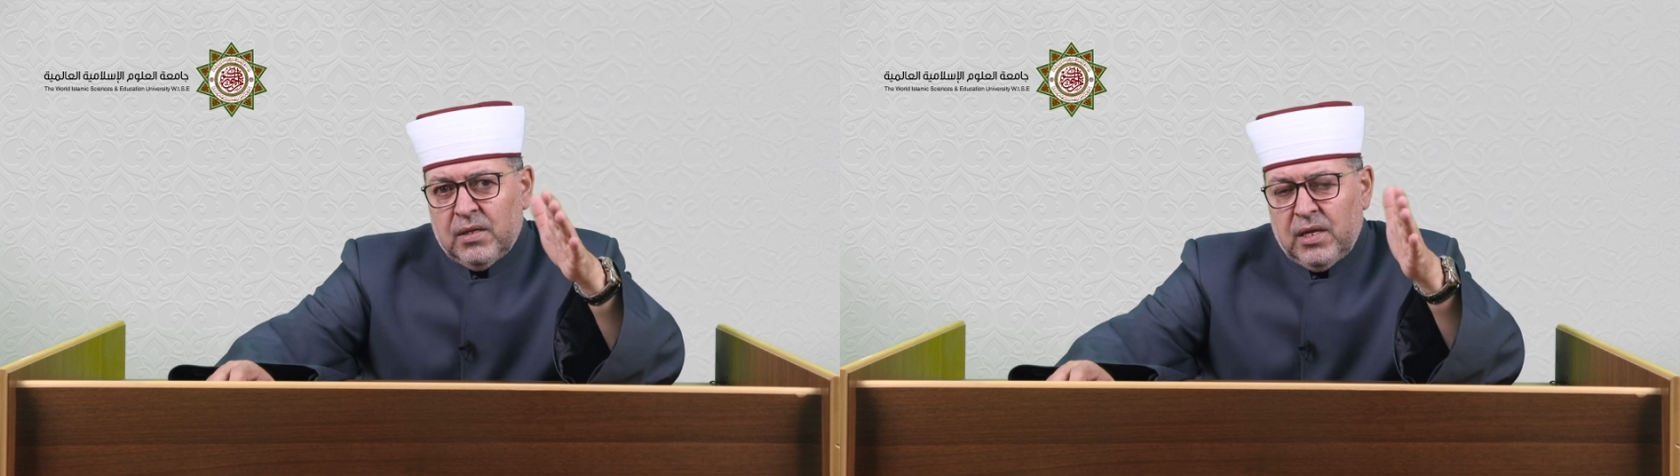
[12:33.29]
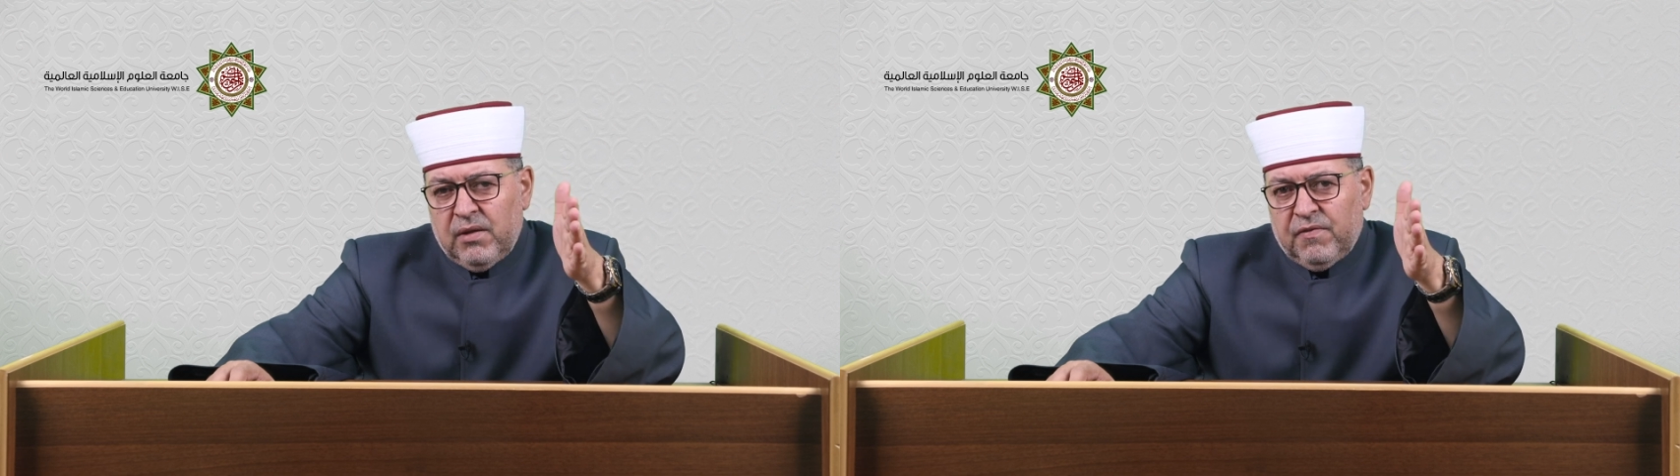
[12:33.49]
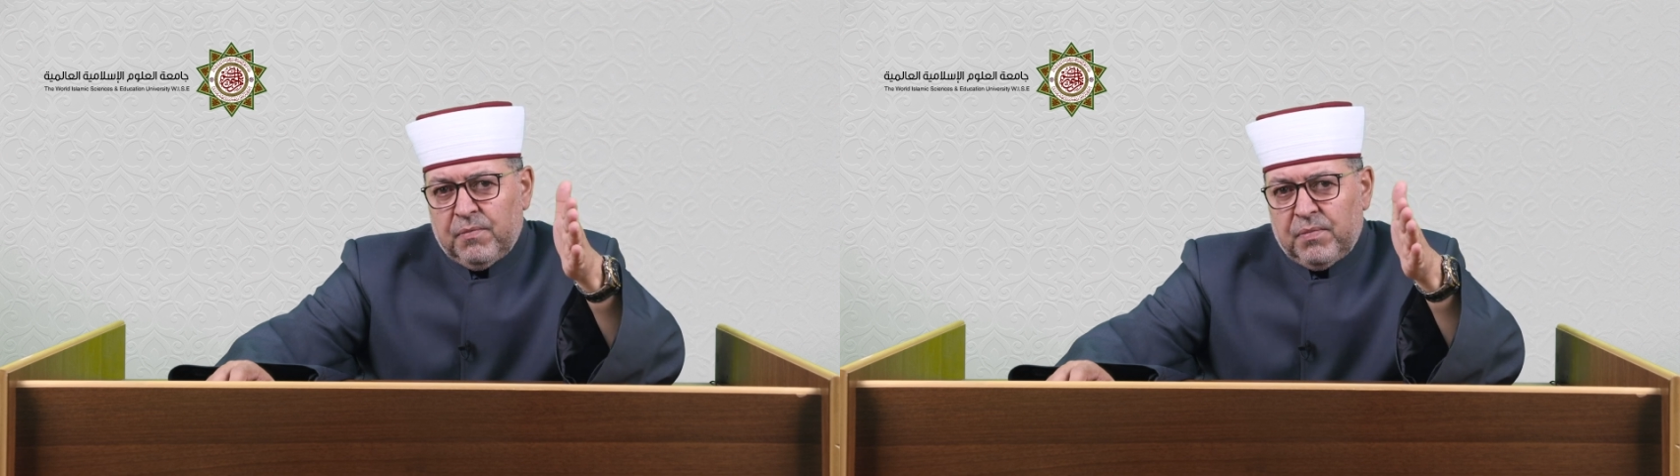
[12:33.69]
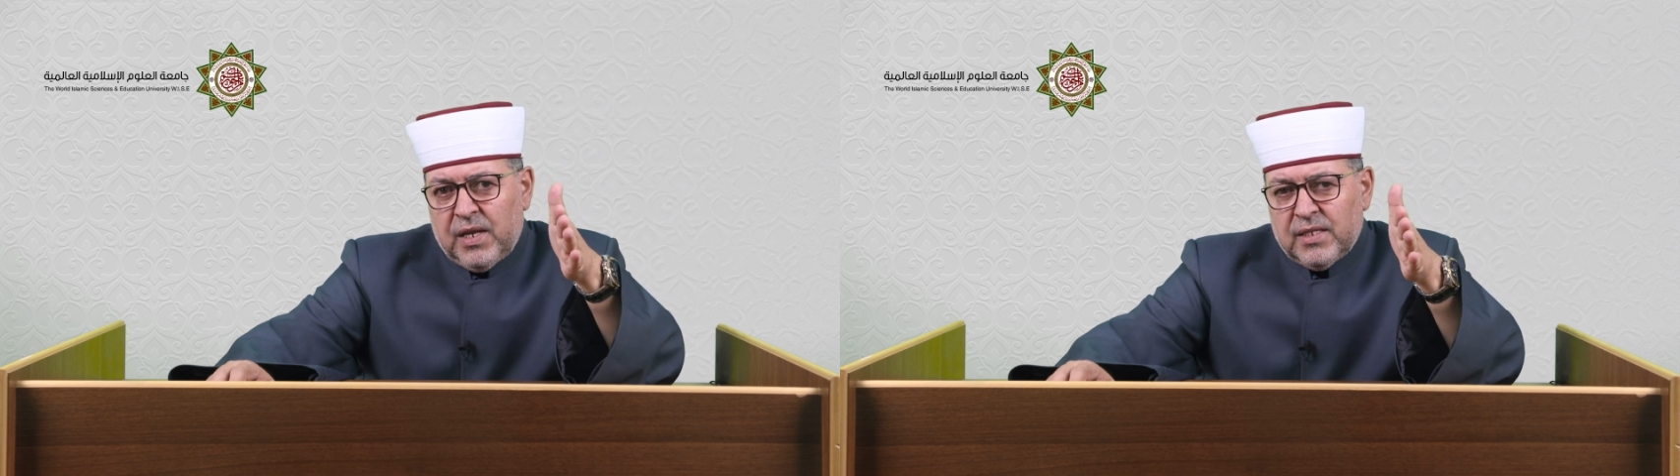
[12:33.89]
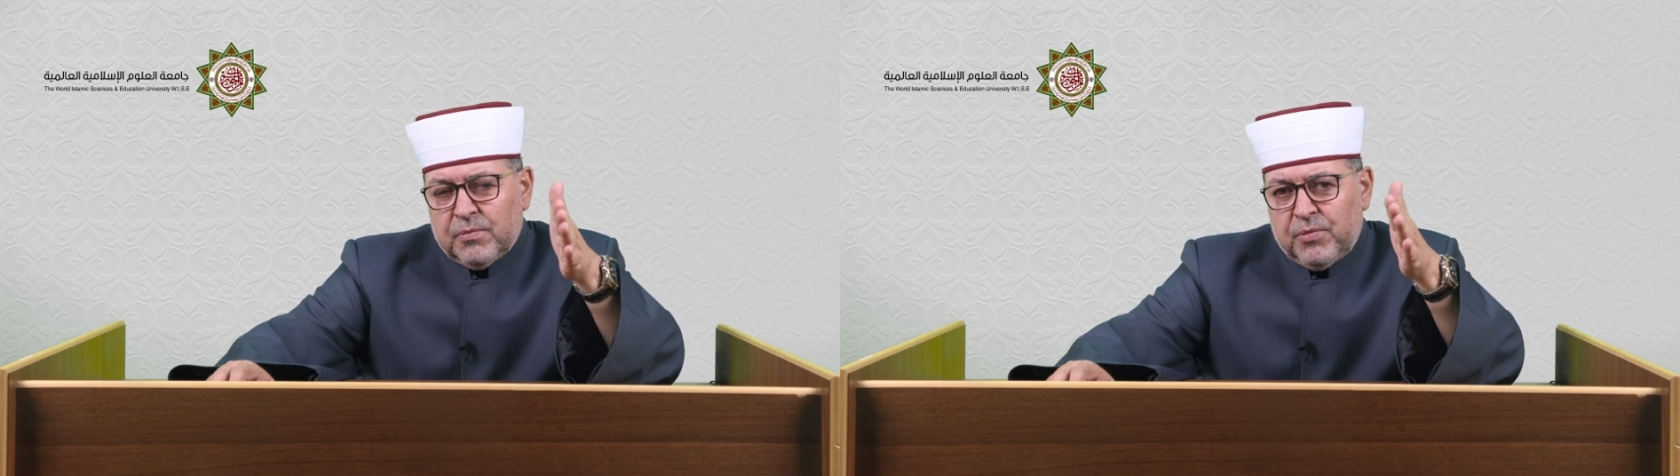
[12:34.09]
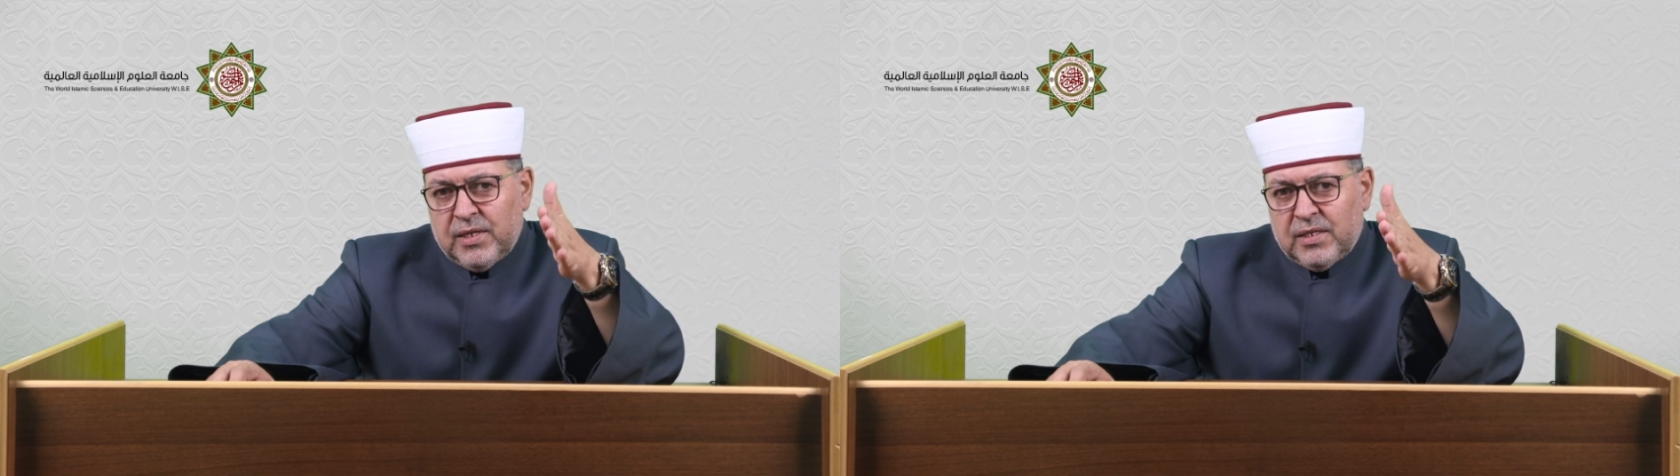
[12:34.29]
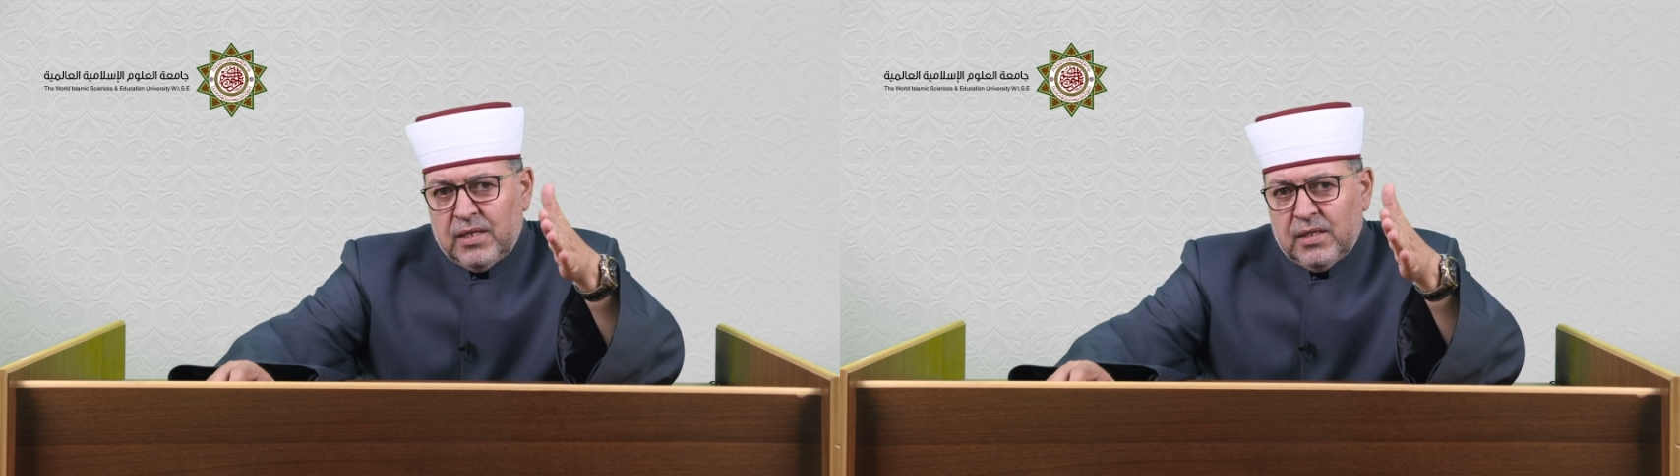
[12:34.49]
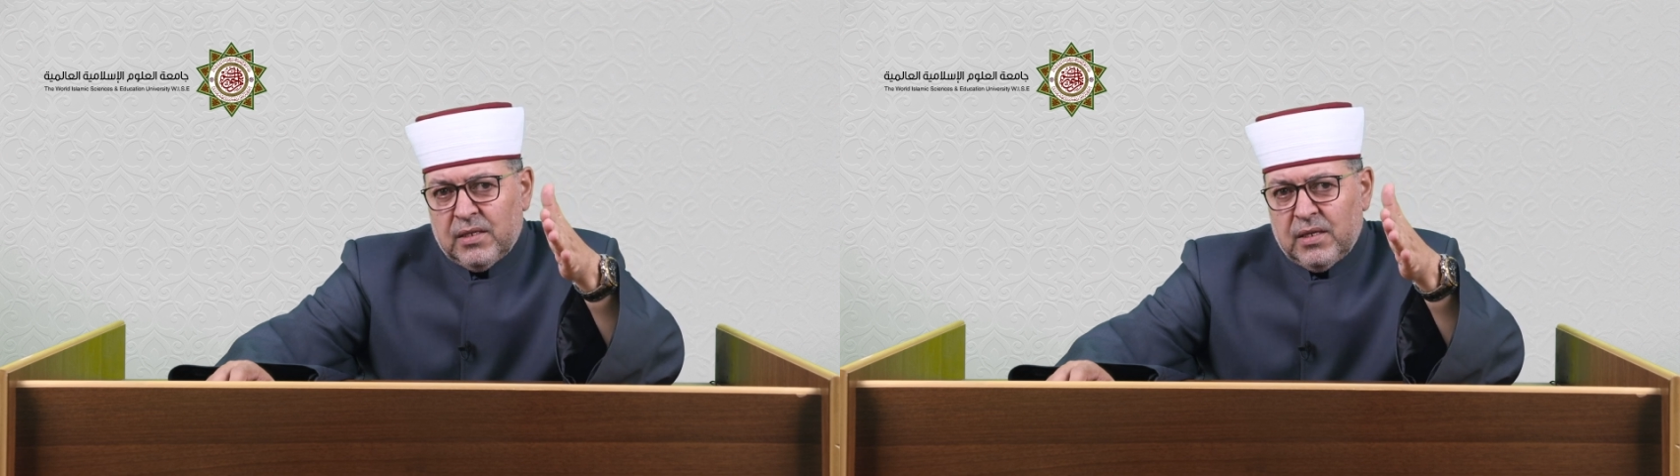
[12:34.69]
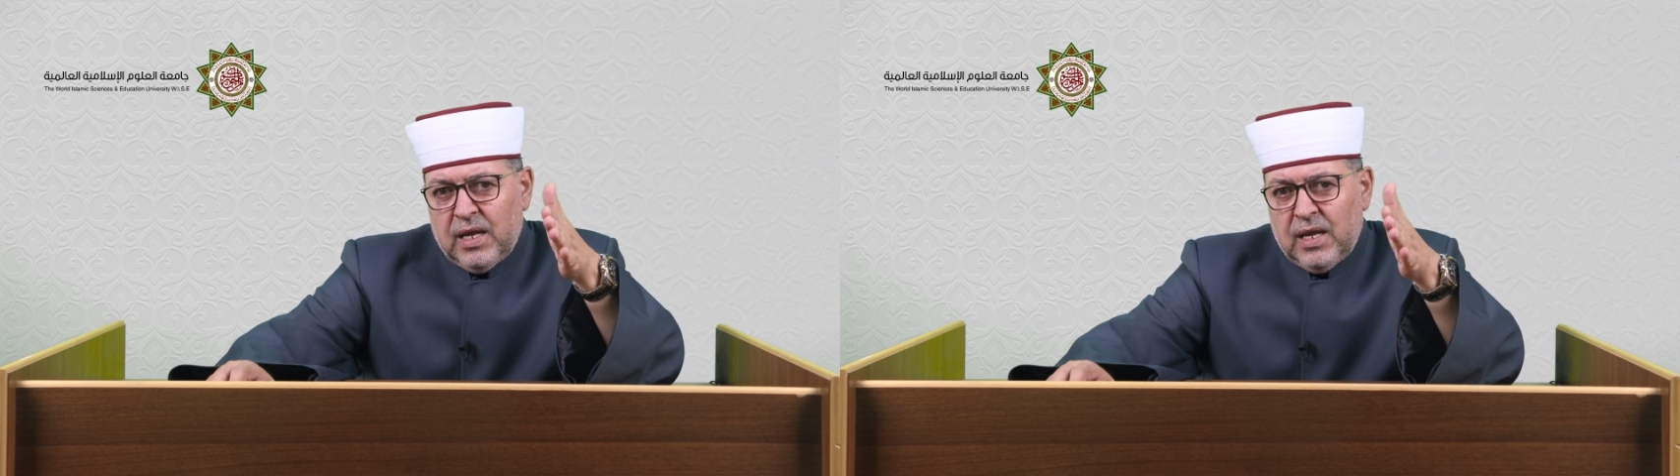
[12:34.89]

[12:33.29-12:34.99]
if plus present,